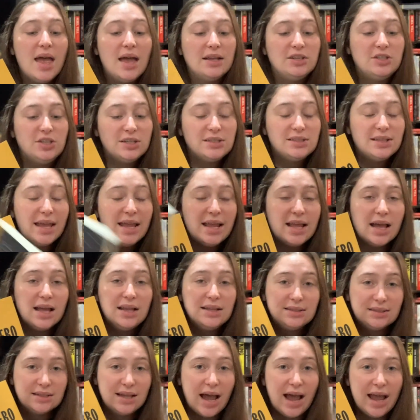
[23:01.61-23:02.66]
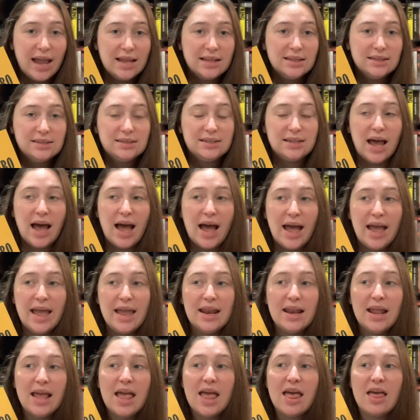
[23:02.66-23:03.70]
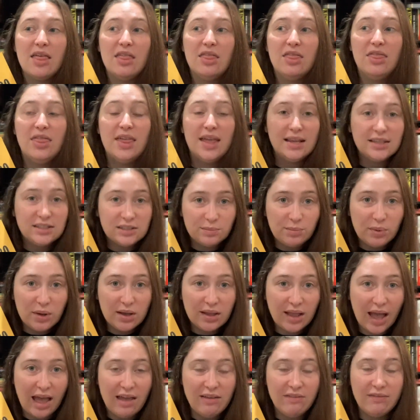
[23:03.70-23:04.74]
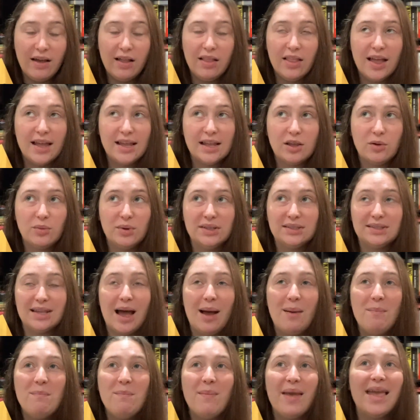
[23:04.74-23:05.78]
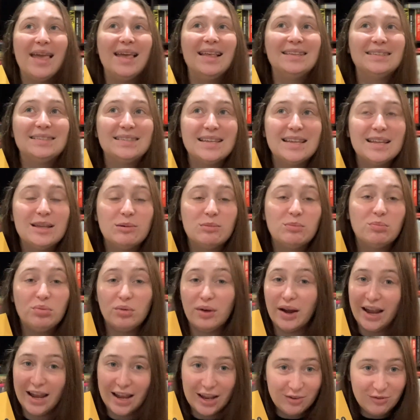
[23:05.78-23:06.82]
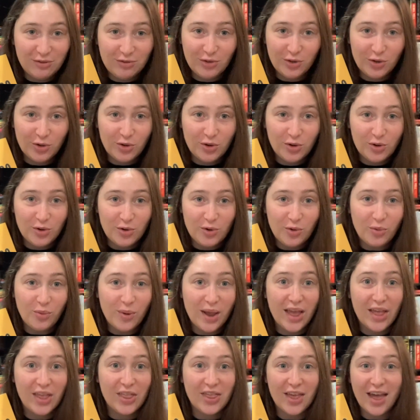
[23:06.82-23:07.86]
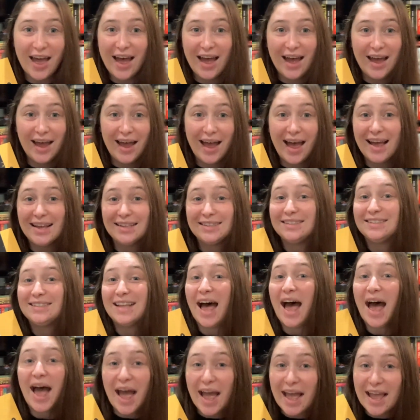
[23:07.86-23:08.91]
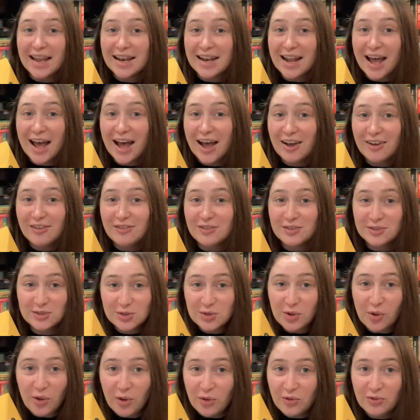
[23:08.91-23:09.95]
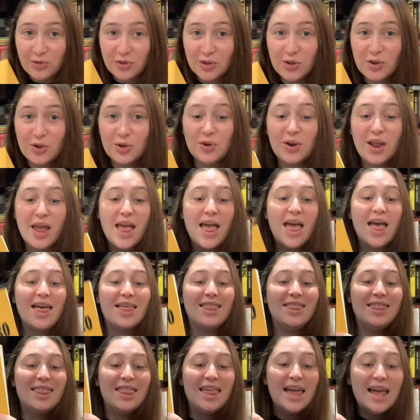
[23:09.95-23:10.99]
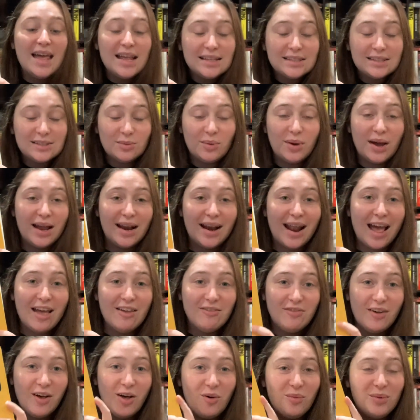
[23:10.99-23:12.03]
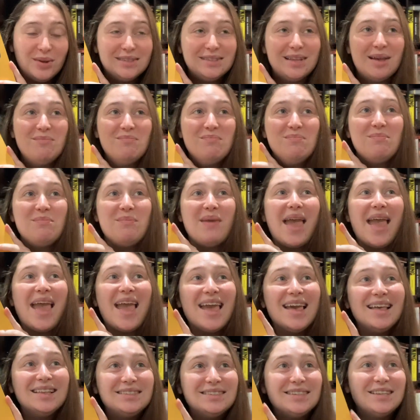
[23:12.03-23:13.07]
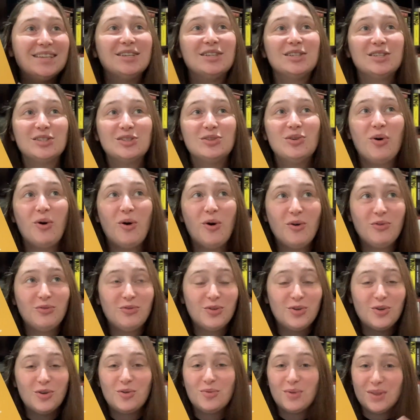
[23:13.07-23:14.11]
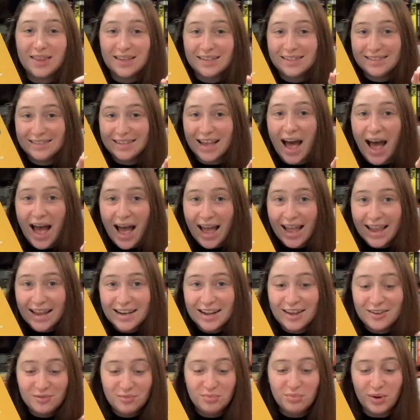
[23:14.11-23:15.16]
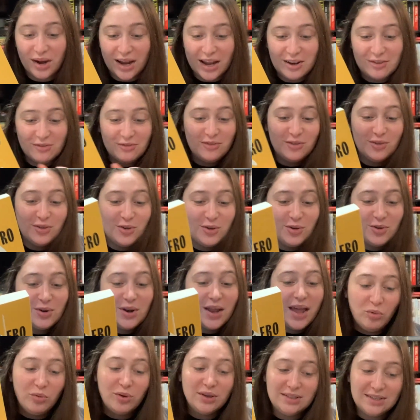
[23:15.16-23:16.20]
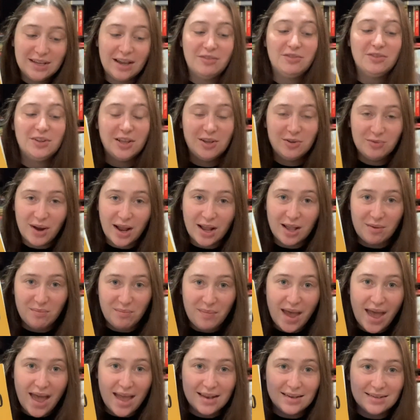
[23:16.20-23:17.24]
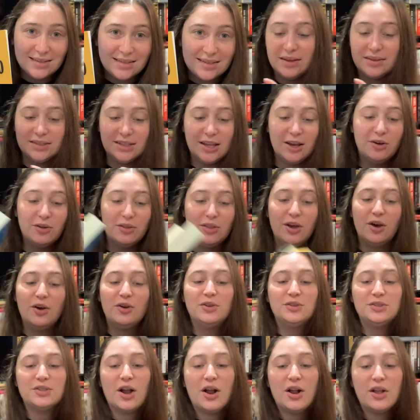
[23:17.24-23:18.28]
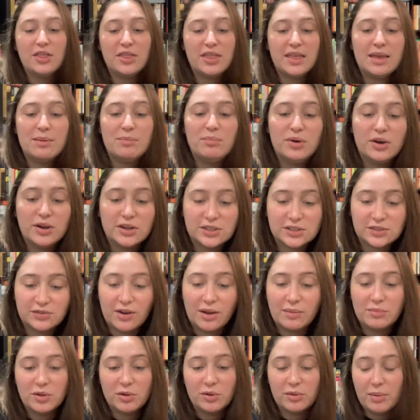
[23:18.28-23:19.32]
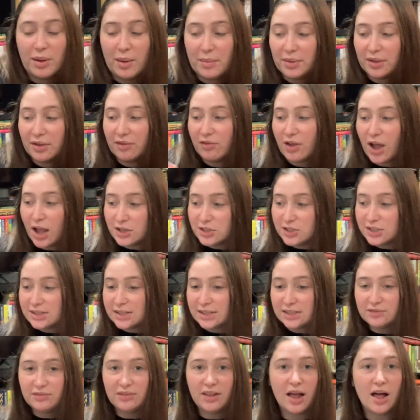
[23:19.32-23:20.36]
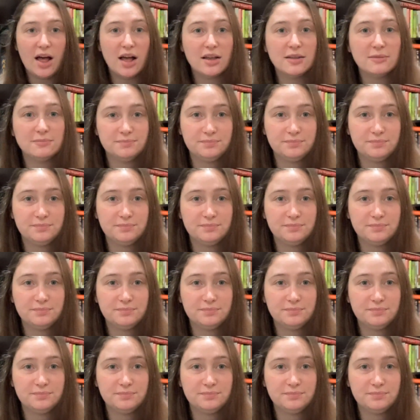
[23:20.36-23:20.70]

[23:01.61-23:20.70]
Just like A Sky Inside, this book I felt like was amazing brain food with a side of soul food. This one I felt was amazing soul food with a side of brain food. Would definitely recommend. So those are the books from the Republic of Consciousness blog.